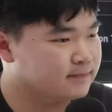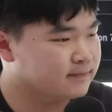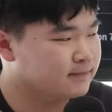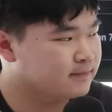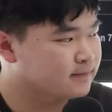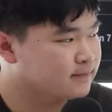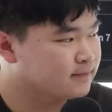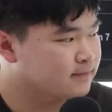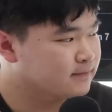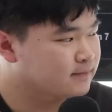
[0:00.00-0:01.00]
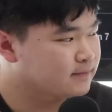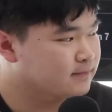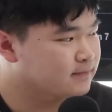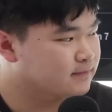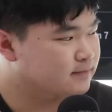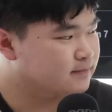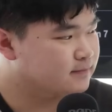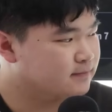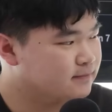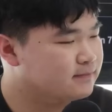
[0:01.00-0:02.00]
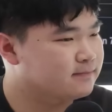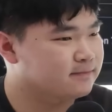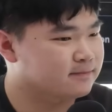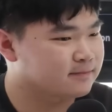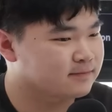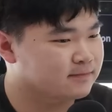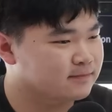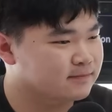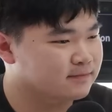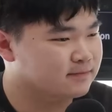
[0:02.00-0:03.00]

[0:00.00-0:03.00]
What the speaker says: (not speaking)